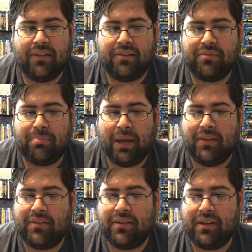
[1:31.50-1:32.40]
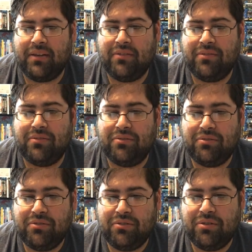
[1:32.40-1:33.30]
There's basically
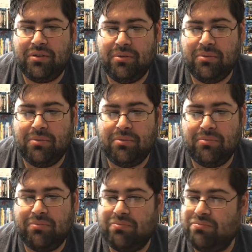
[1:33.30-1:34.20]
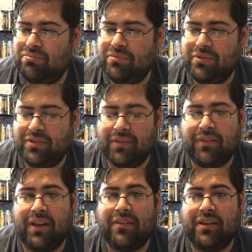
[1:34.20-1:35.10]
two
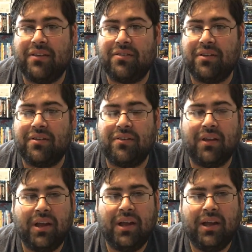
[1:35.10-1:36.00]
civilizations.